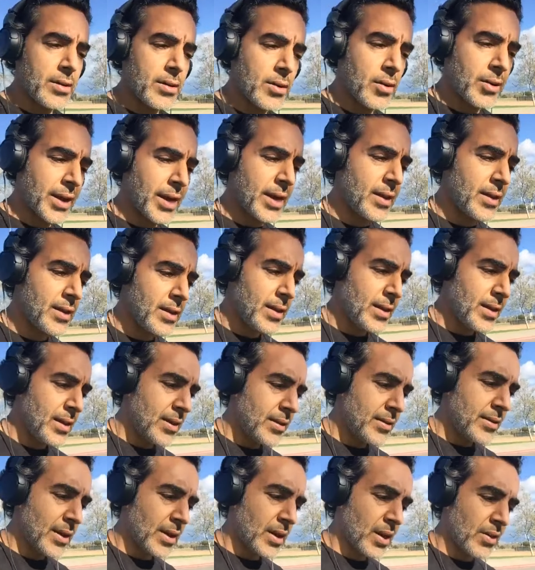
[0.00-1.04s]
Okay,
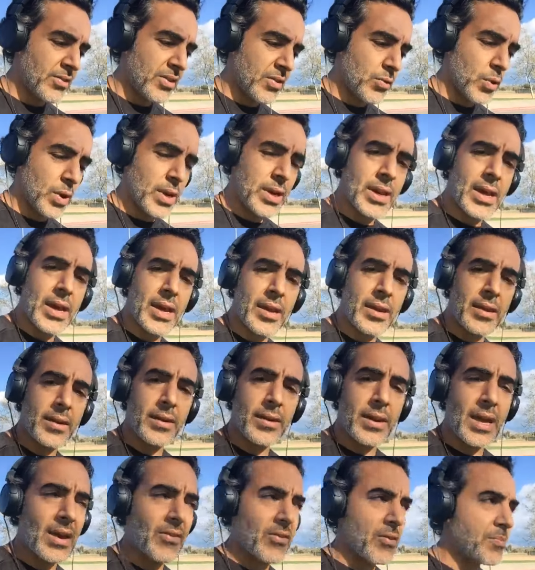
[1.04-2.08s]
take care everyone,
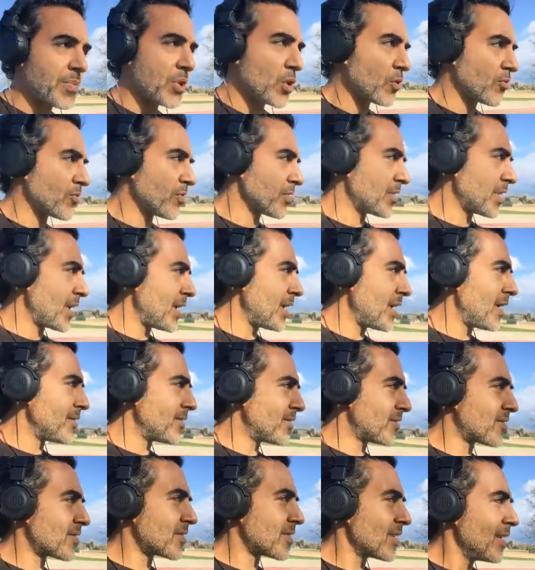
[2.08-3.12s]
and have a beautiful day, and
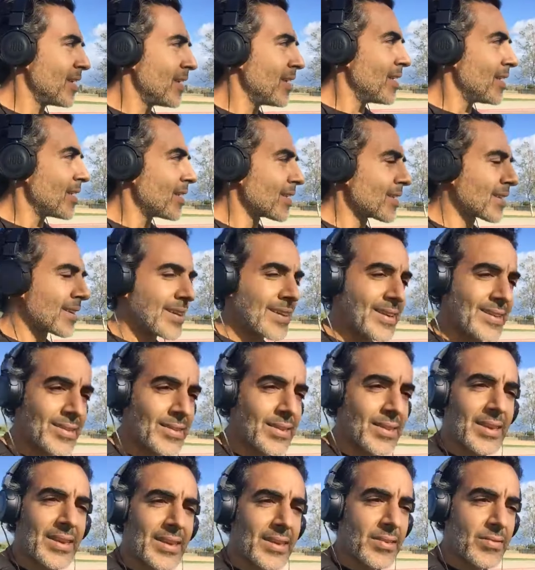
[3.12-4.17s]
just
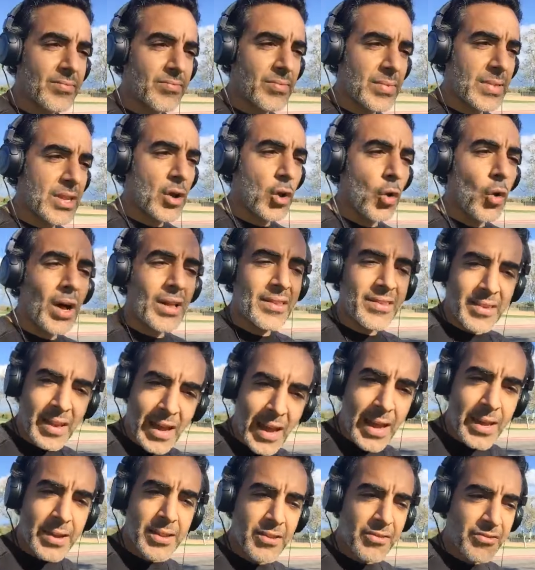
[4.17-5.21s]
go
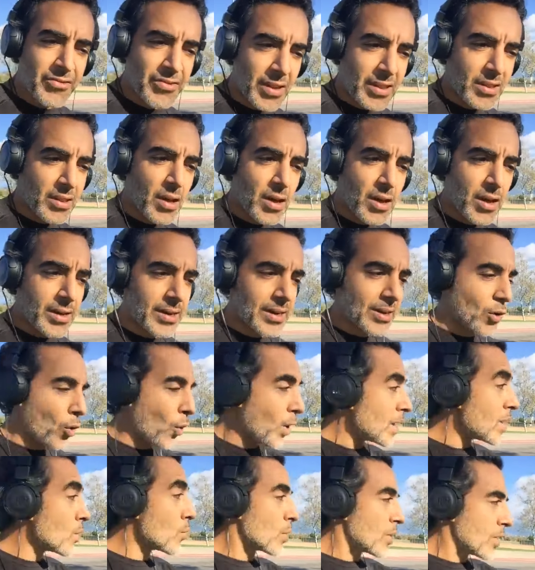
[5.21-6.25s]
outside in the front lawn, go
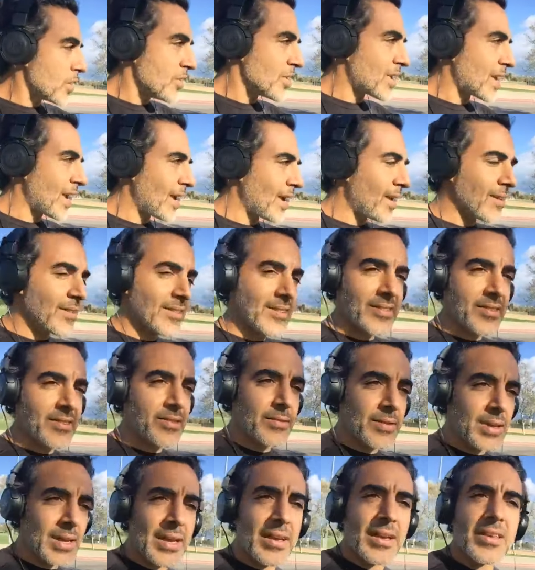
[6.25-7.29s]
anywhere you can, just
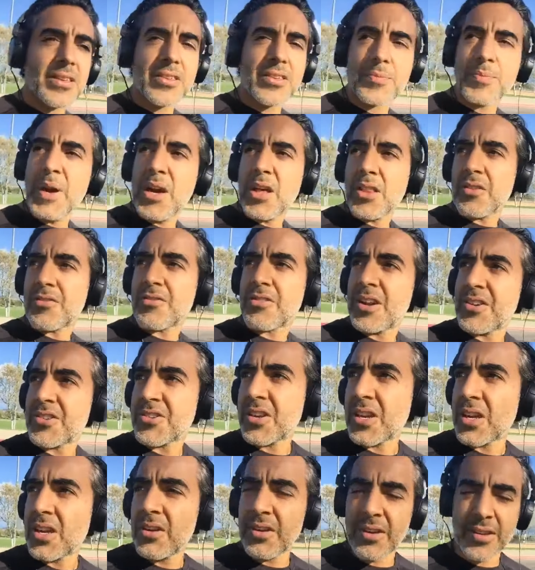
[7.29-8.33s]
smell the fresh
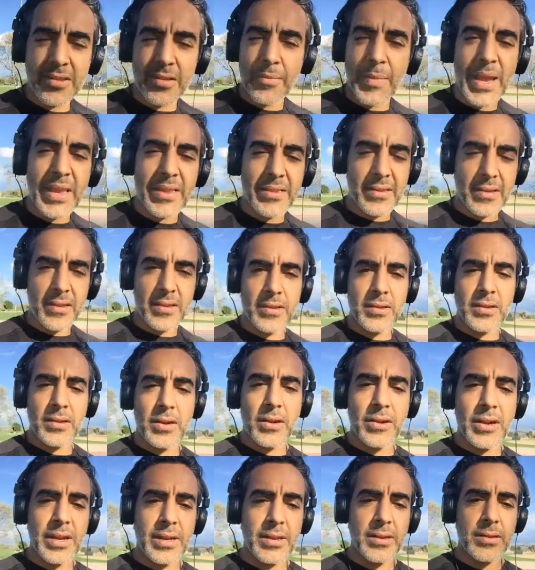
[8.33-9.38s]
air, it's amazing. All
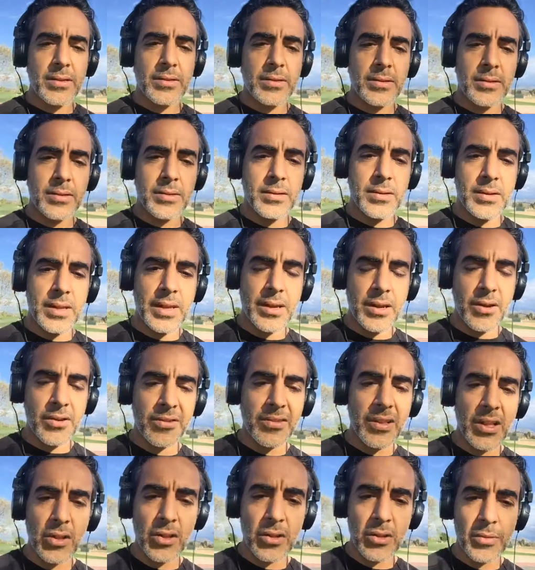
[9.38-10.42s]
right, take your
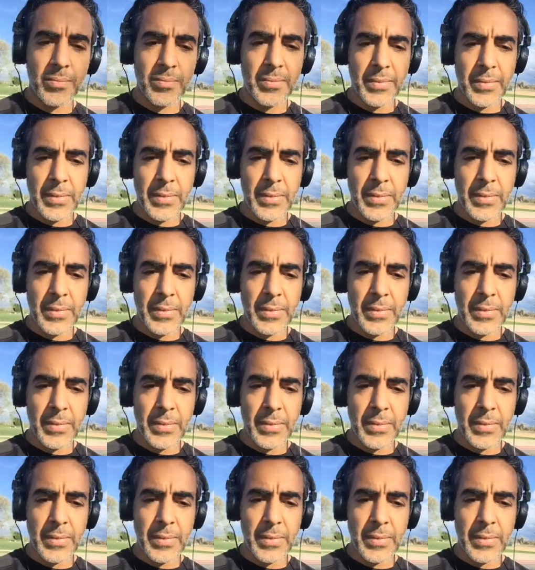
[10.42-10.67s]
slumber.